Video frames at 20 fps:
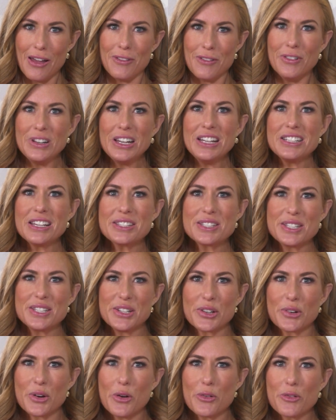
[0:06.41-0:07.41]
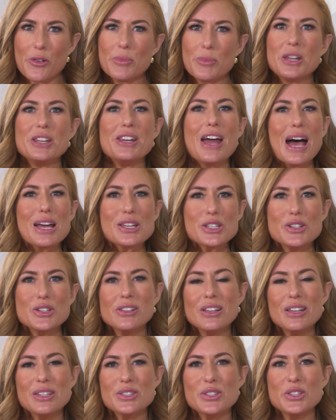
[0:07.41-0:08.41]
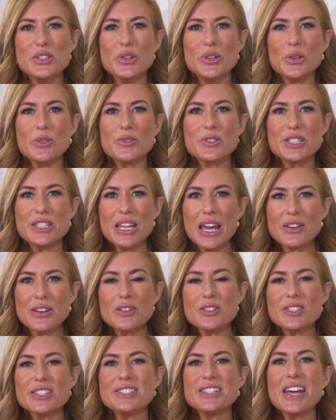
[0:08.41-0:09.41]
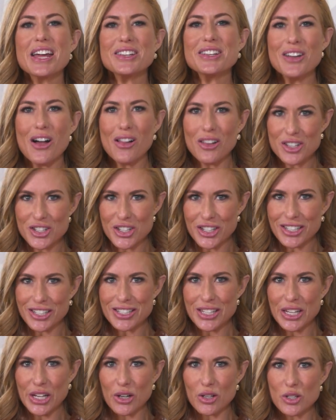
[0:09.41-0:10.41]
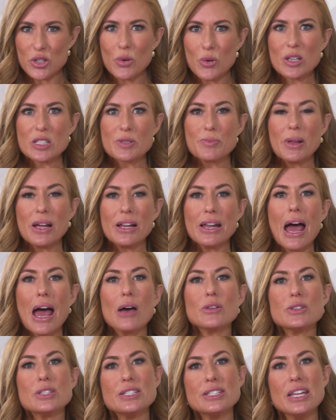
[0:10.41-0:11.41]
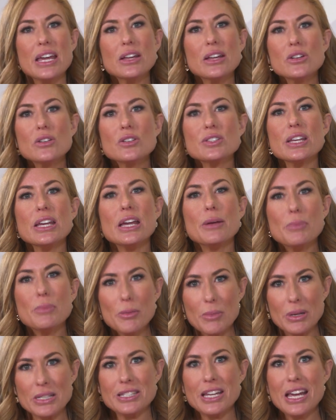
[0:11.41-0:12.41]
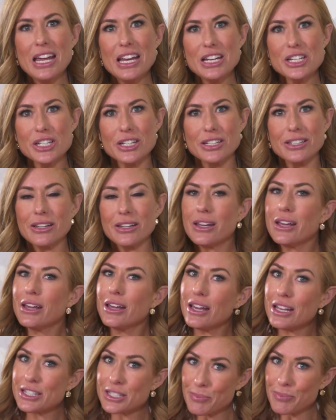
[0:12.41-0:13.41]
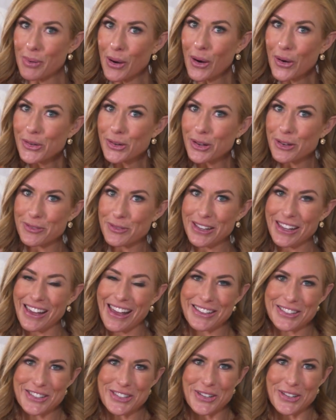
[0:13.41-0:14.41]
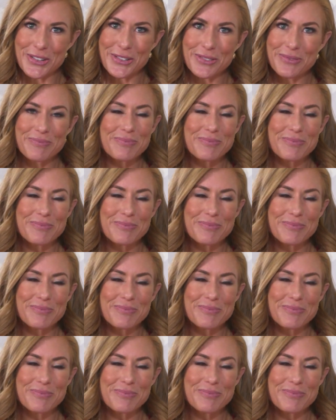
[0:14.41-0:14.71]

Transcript: Vinny Desiderio from the National Institute of Standards and Technology is here to explain how standards implementation is a part of the answer.